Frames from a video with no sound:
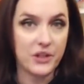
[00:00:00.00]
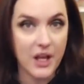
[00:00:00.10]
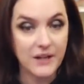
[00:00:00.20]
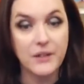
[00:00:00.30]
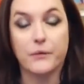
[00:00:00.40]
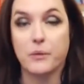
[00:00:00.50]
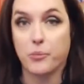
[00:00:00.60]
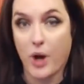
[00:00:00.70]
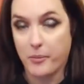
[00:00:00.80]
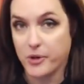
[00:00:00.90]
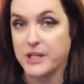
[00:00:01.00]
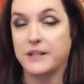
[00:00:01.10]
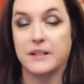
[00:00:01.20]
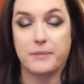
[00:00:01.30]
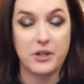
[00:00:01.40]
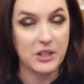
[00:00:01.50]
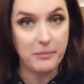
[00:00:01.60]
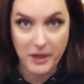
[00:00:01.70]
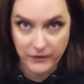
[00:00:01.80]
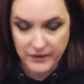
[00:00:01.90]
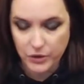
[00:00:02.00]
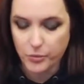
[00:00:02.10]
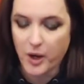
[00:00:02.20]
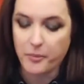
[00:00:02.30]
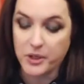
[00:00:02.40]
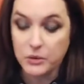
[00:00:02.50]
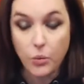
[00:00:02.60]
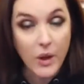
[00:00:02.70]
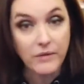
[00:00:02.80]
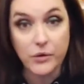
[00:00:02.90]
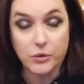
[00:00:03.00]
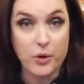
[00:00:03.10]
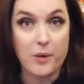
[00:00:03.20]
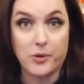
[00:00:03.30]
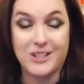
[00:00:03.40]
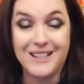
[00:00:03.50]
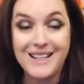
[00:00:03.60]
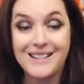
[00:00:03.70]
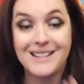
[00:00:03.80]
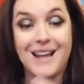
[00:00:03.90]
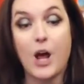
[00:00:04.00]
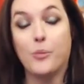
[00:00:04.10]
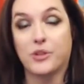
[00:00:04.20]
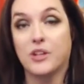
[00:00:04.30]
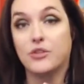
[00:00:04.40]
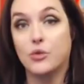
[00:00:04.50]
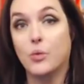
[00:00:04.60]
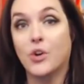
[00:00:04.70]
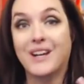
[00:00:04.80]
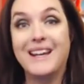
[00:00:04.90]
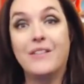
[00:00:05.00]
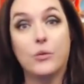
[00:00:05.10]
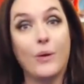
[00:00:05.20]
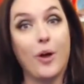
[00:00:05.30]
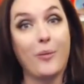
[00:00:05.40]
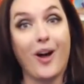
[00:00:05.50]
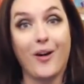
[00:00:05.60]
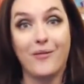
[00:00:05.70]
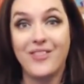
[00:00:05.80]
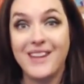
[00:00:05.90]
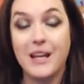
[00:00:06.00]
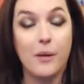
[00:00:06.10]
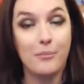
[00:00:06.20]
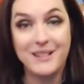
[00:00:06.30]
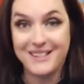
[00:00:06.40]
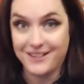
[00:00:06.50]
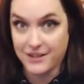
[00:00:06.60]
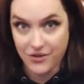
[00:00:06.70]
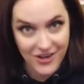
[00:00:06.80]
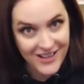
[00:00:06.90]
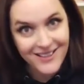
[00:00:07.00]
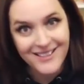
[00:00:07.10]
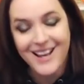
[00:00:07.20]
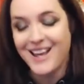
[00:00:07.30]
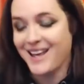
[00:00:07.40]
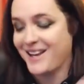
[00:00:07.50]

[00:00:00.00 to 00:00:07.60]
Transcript: There's a lot of different properties, especially metaphysical properties. One of those properties is it helps us to work in the realm of the mysterious.